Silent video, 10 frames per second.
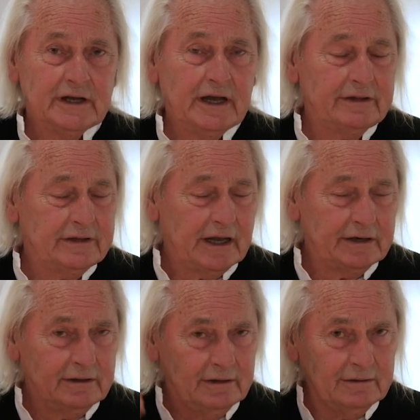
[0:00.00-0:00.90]
And
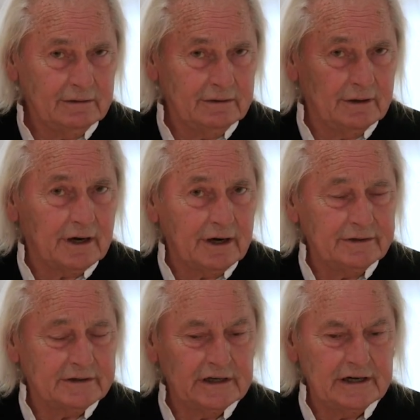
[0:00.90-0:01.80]
then you are
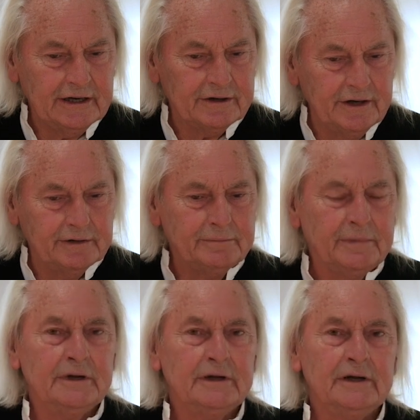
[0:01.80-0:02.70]
in the
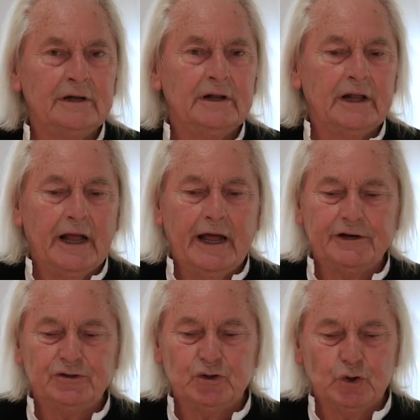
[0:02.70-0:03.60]
delirium
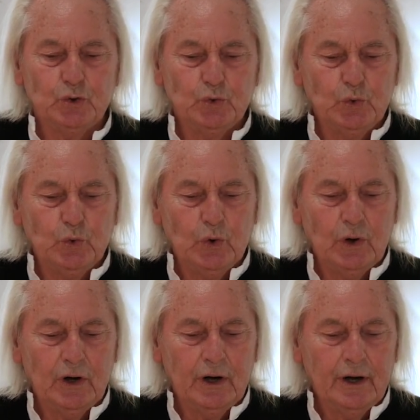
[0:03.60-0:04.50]
and you
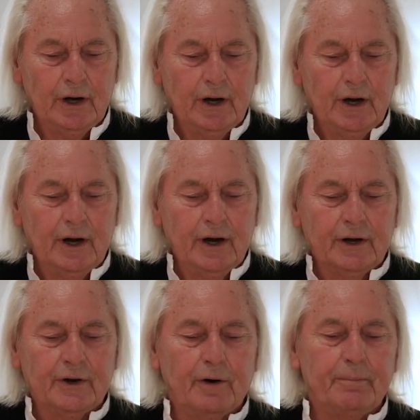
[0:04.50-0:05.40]

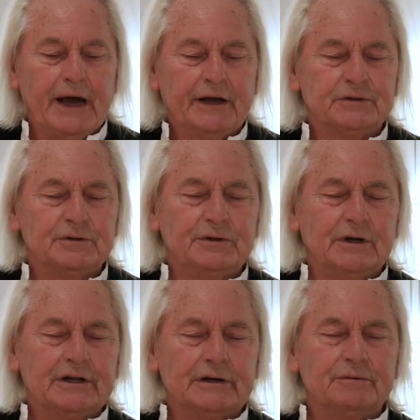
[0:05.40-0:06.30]
go back to
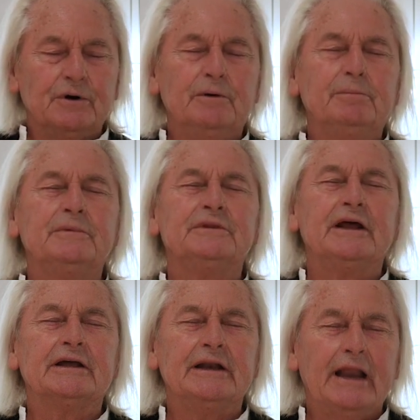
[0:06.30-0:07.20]
your little room,
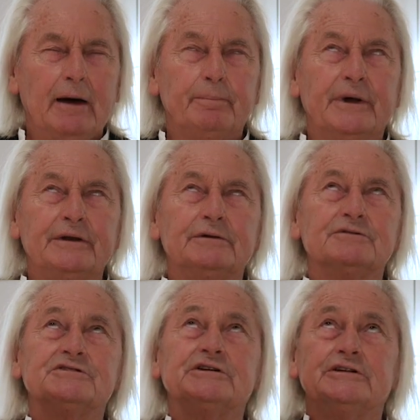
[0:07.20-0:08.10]
take a nap, and you
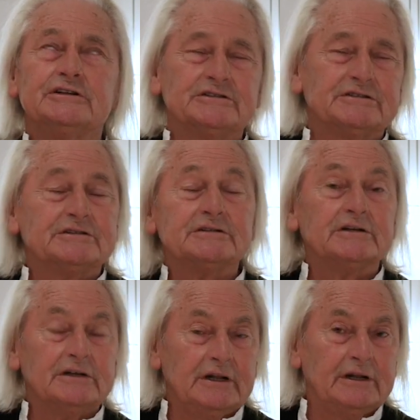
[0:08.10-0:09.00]
see this
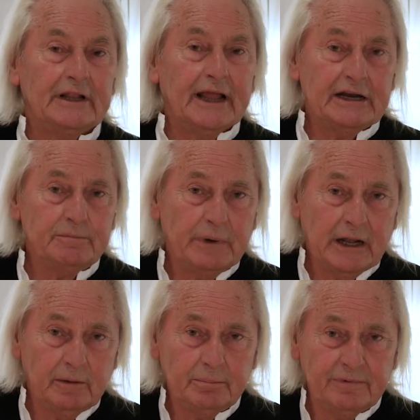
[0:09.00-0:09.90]
light bulb,